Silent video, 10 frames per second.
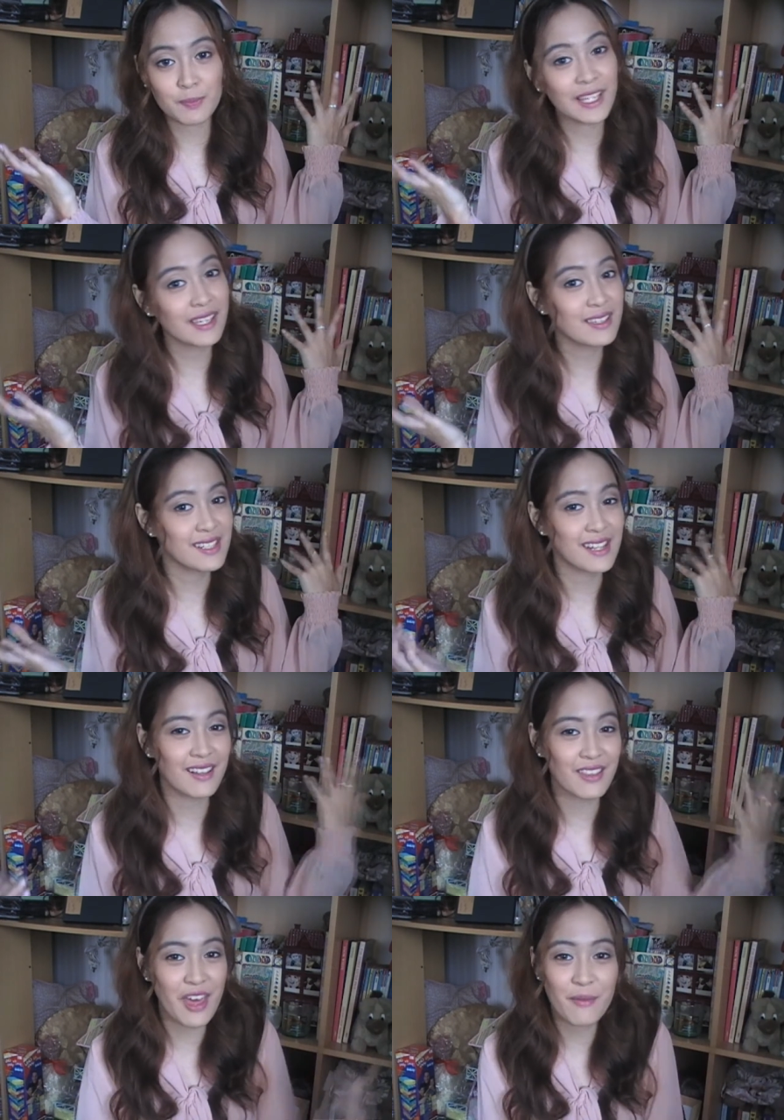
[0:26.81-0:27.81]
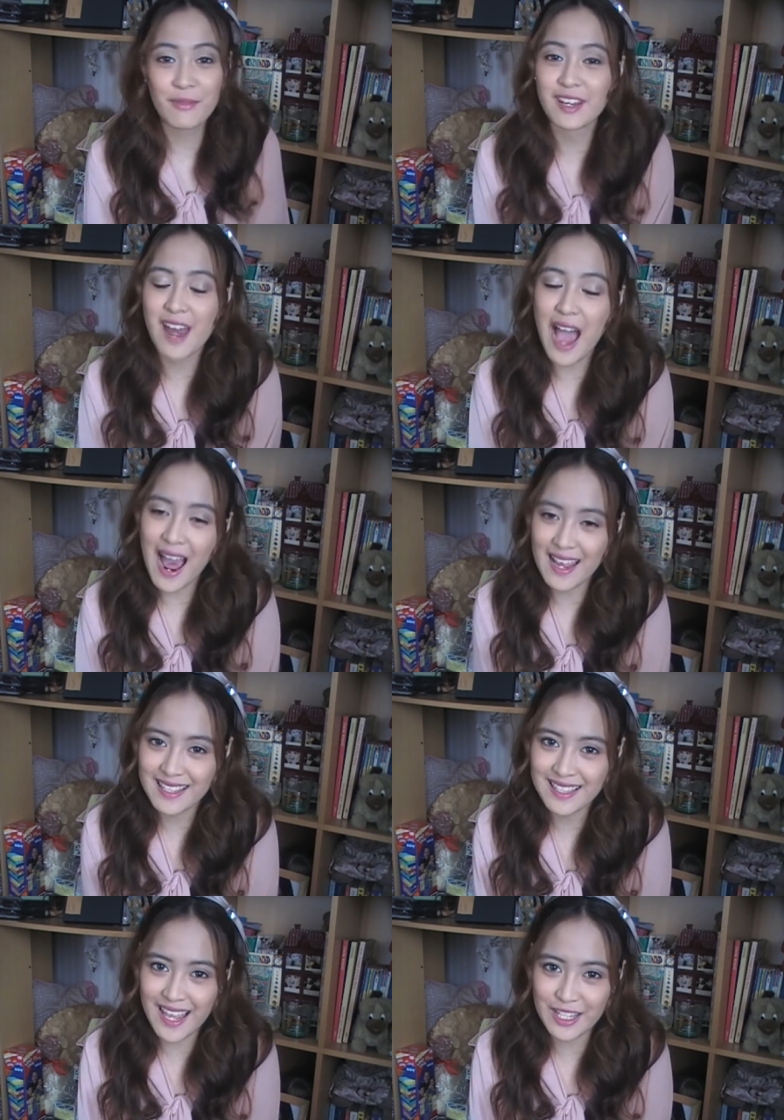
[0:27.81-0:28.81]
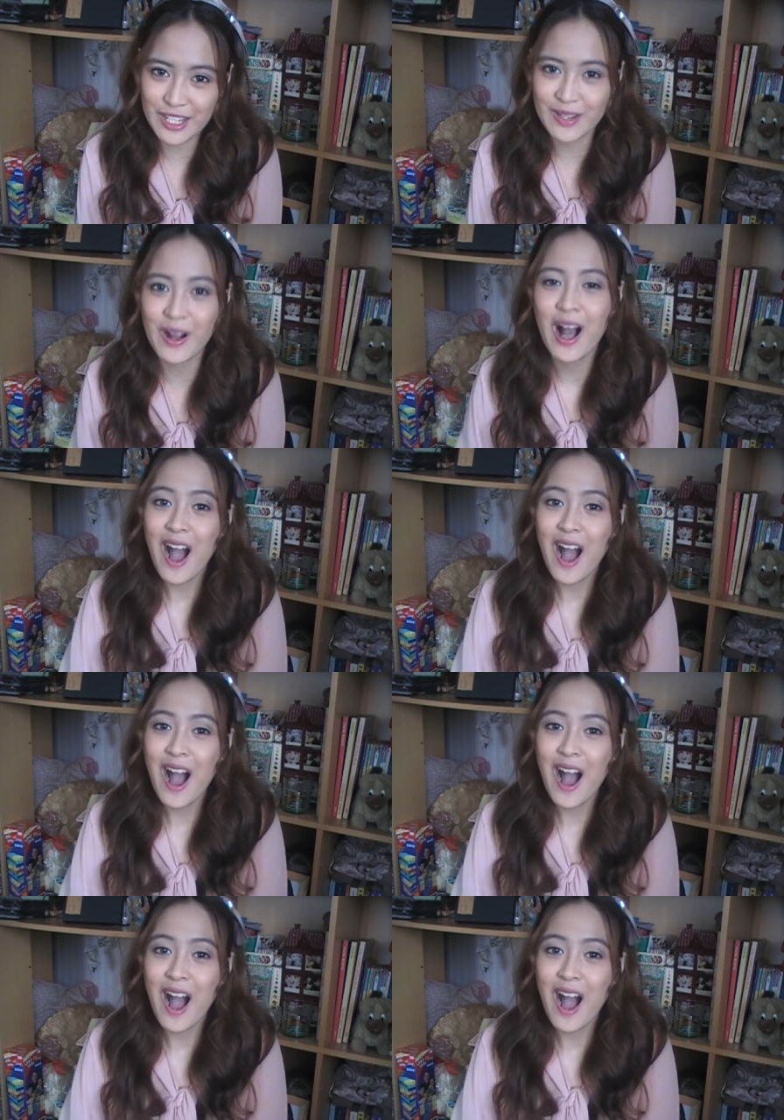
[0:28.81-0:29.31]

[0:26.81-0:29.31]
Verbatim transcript: please tell them that I sent you.